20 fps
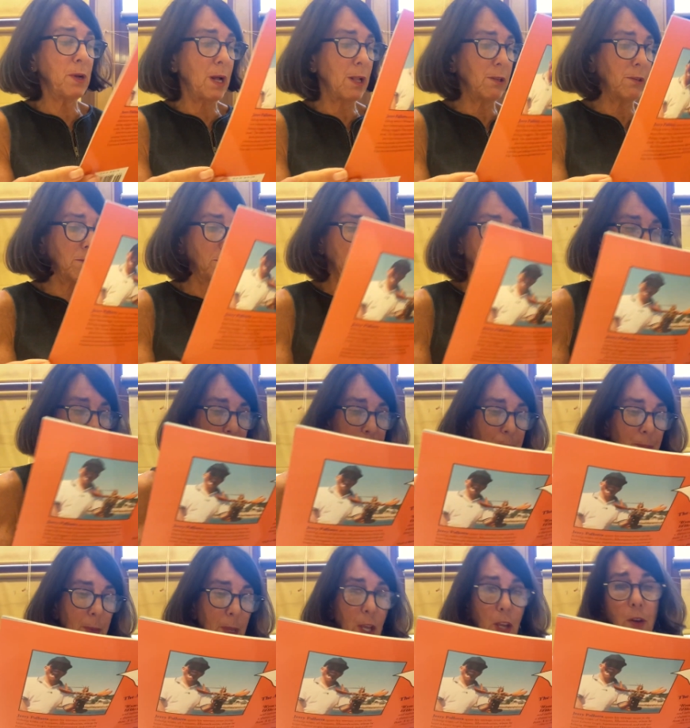colors.
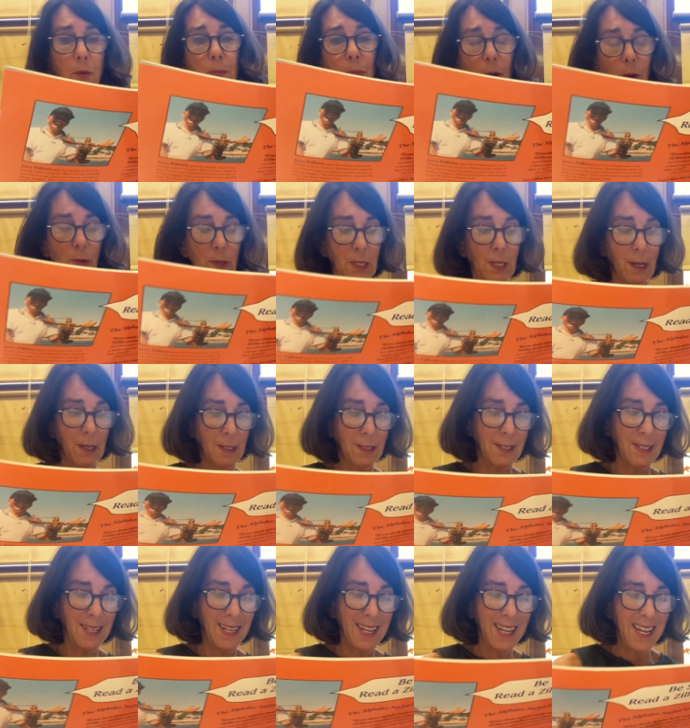Cute polka dots.
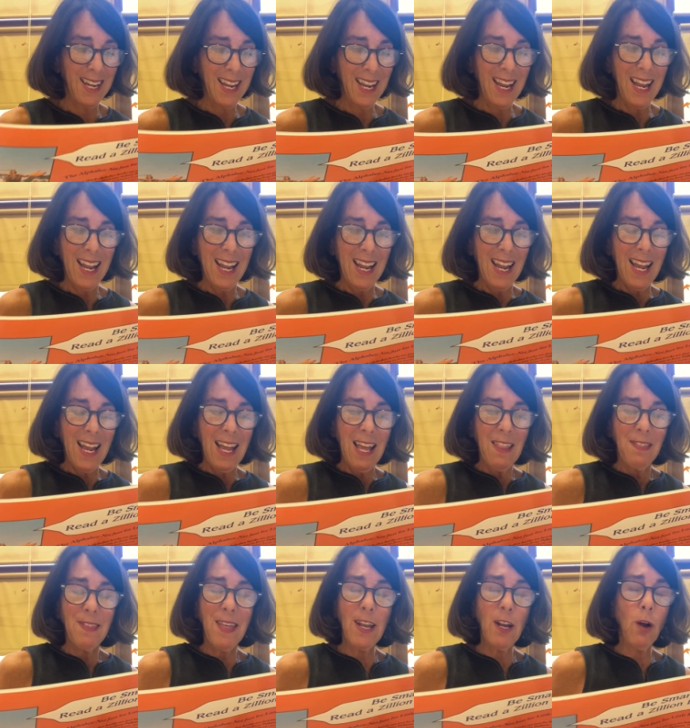
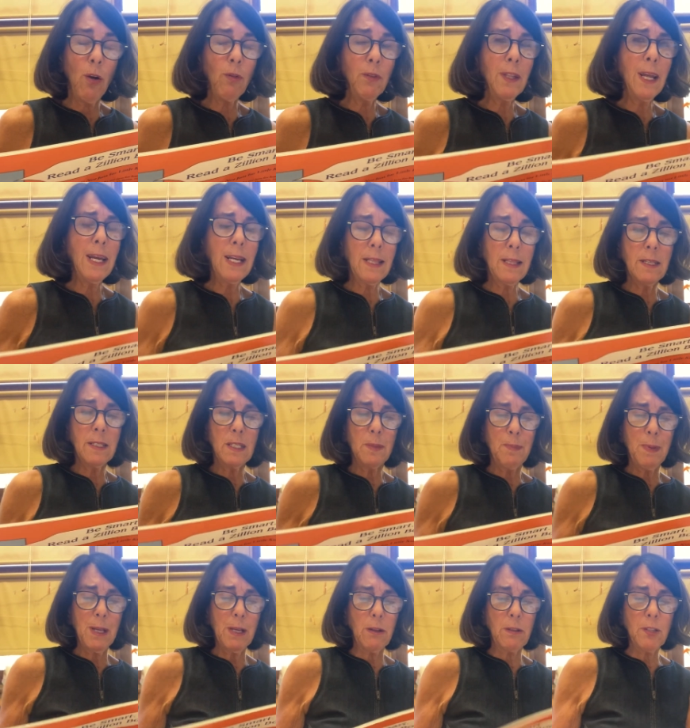They don't like this
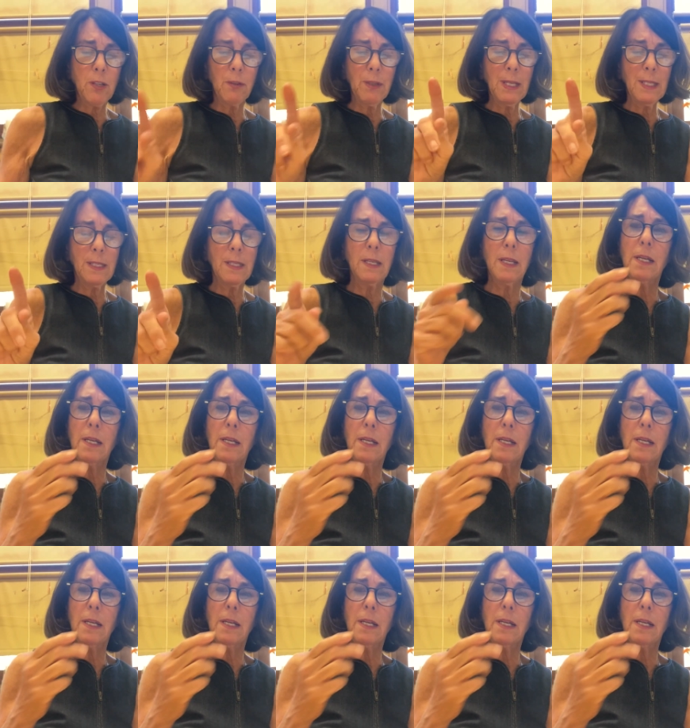beetle. So listen,